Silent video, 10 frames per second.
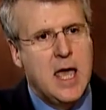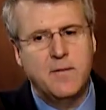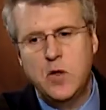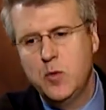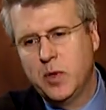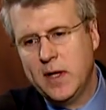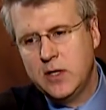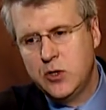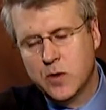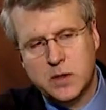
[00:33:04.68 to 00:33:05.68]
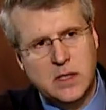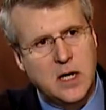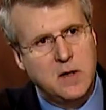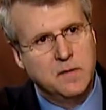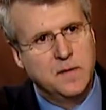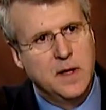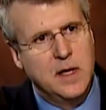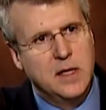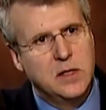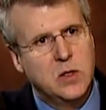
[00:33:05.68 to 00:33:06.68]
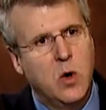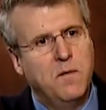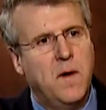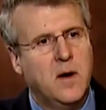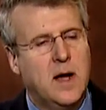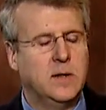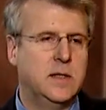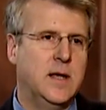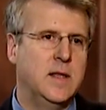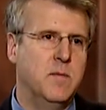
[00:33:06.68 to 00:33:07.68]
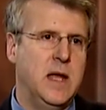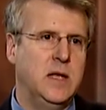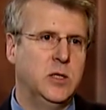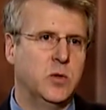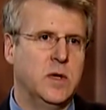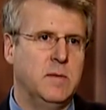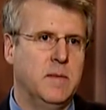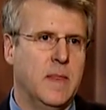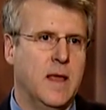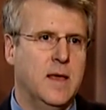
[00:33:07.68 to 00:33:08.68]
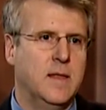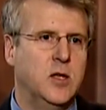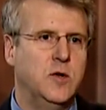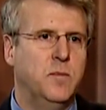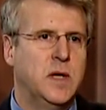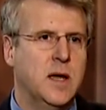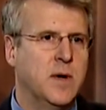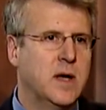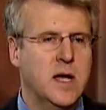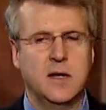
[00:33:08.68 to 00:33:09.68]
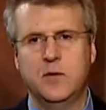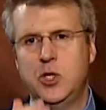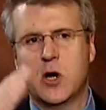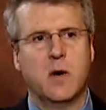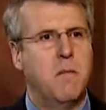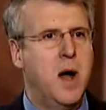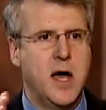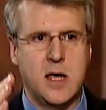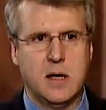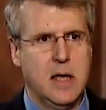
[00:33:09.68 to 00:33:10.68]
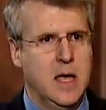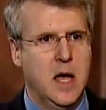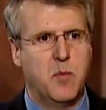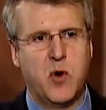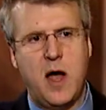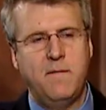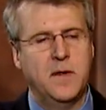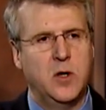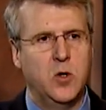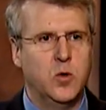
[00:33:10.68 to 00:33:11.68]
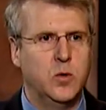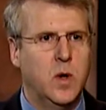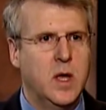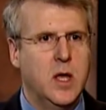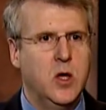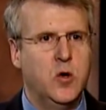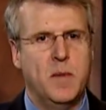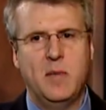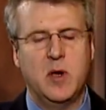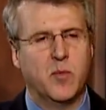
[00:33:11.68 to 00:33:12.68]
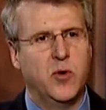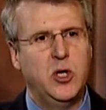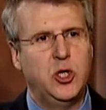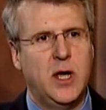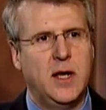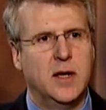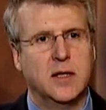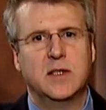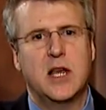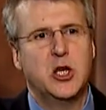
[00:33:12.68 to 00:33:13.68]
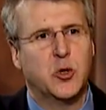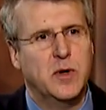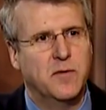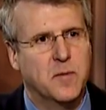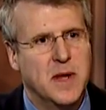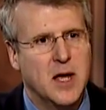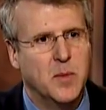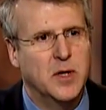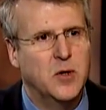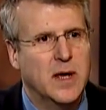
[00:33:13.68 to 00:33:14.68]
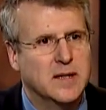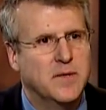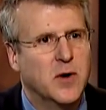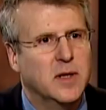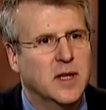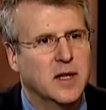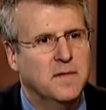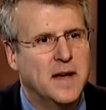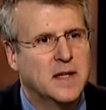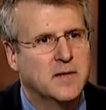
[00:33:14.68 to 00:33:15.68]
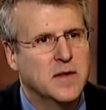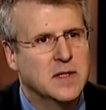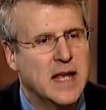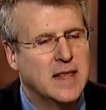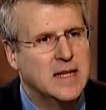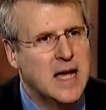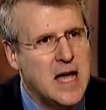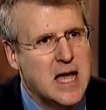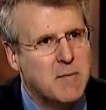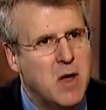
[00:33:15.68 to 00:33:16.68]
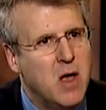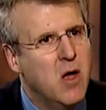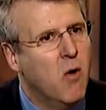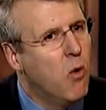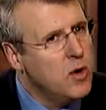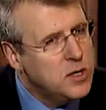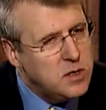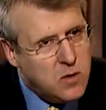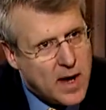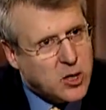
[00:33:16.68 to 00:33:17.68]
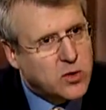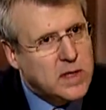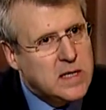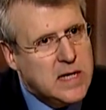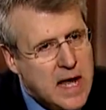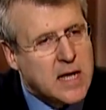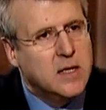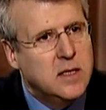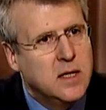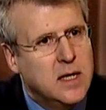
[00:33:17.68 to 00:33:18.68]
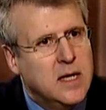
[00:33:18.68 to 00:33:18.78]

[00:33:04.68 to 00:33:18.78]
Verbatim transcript: Have you placed yourself so far outside the mainstream that you've become a kind of Jeremiah, a prophet who may be appreciated a century from now, but who has very little effectiveness at the time? Or do you actually intend